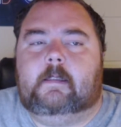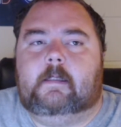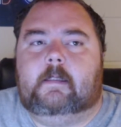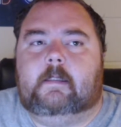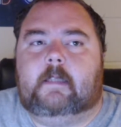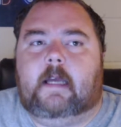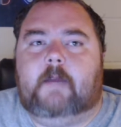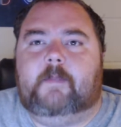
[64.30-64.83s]

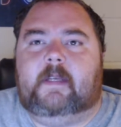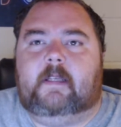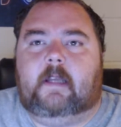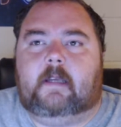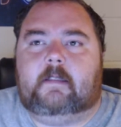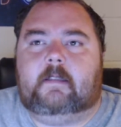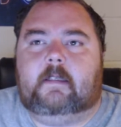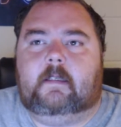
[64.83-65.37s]
Zombie
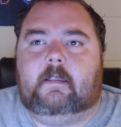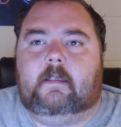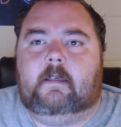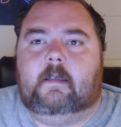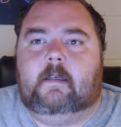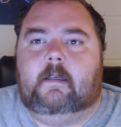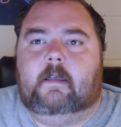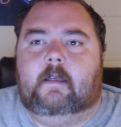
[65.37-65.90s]
Dustin
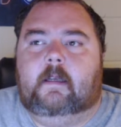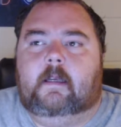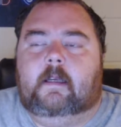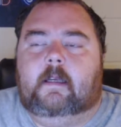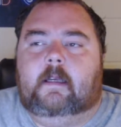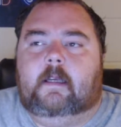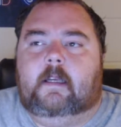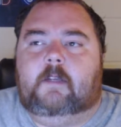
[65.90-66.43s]

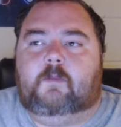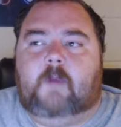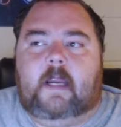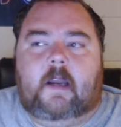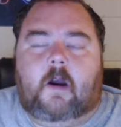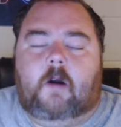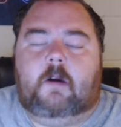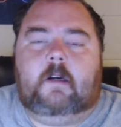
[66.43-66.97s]
is way
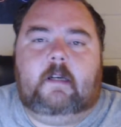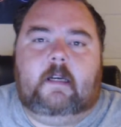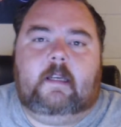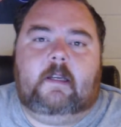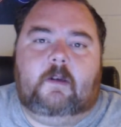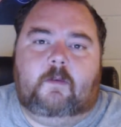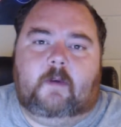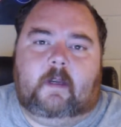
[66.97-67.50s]
harder to
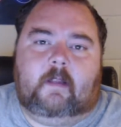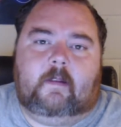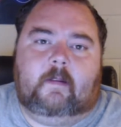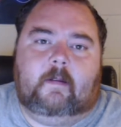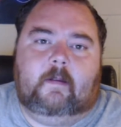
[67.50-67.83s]
deal with